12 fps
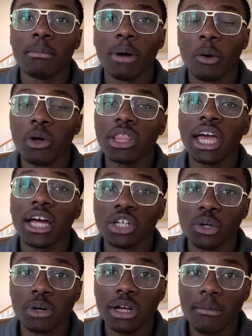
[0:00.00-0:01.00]
But one thing I
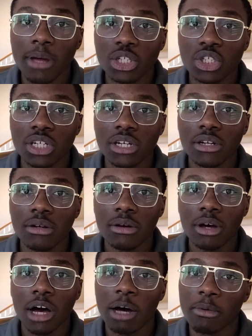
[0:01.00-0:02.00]
do want to mention
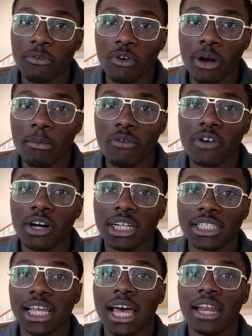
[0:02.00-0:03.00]
before I move on
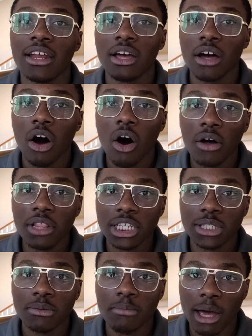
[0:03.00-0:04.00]
is that on
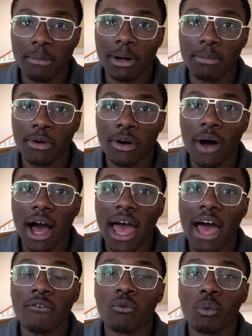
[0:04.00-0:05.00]
this MacBook Pro, I
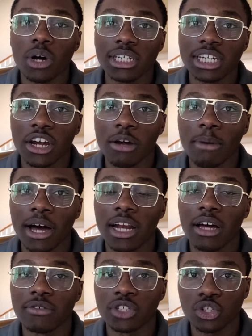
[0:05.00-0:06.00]
have 1
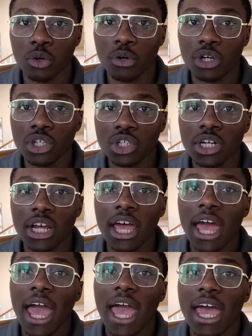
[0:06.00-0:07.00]
terabyte of storage,
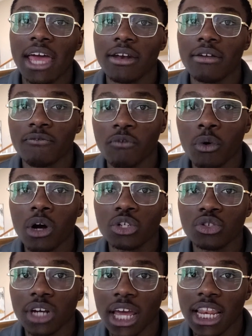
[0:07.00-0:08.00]
and
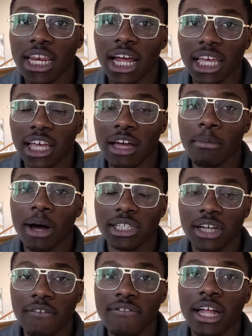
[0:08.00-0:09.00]
489
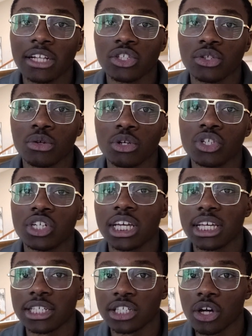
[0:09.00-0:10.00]
gigabytes of that storage
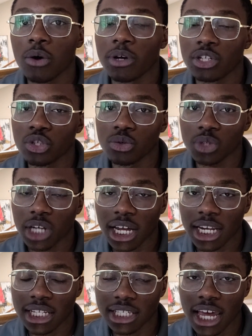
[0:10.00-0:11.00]
is going to
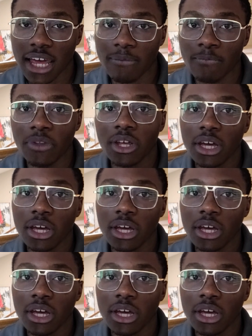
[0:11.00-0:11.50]
Tiny10.